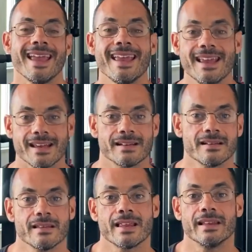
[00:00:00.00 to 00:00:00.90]

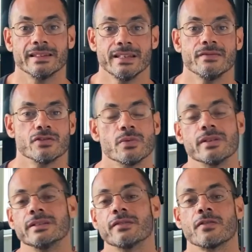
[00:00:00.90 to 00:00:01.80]
and that leaves you with
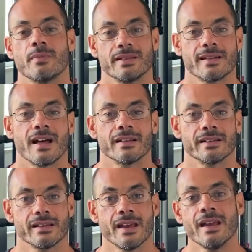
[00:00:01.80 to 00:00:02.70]
a different mentality.